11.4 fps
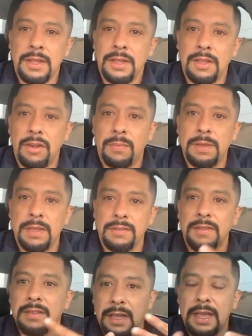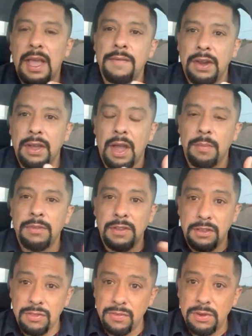You know, because it's like having a
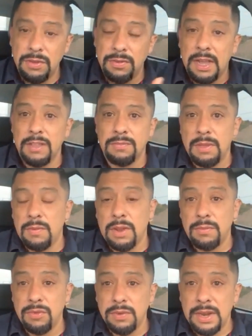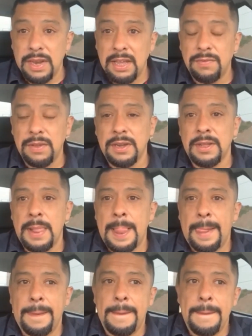conversation with you guys, meanwhile I'm doing a live feed.
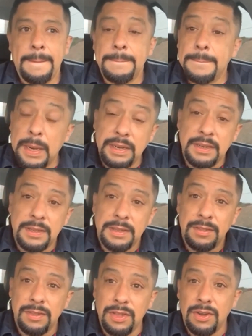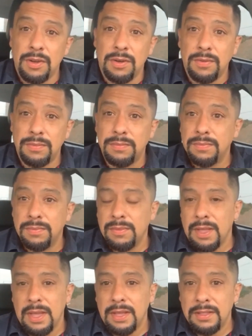But, you know,
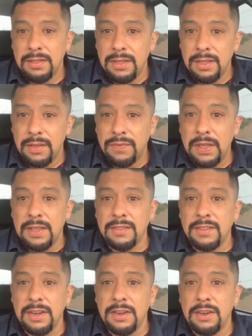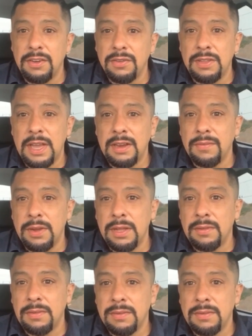if they continue to do that, well,